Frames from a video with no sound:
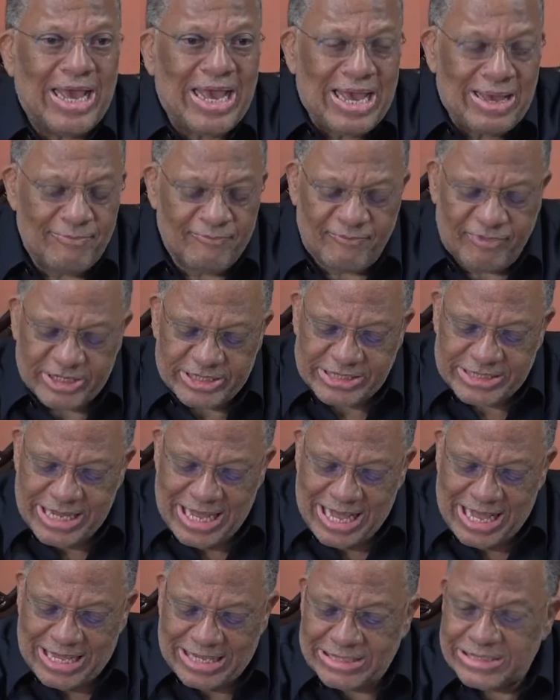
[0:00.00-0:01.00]

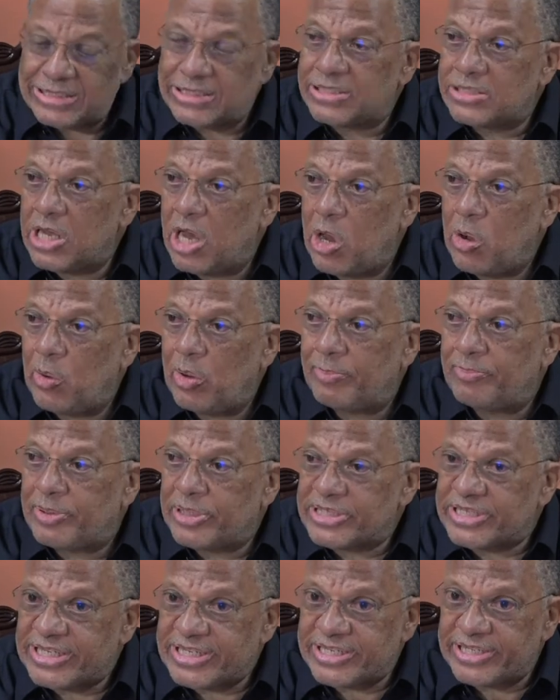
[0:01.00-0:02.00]
emphasize our
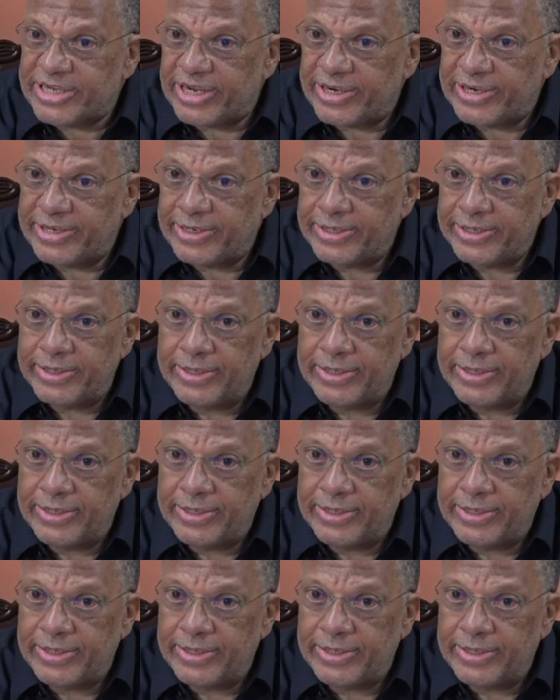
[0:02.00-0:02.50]
position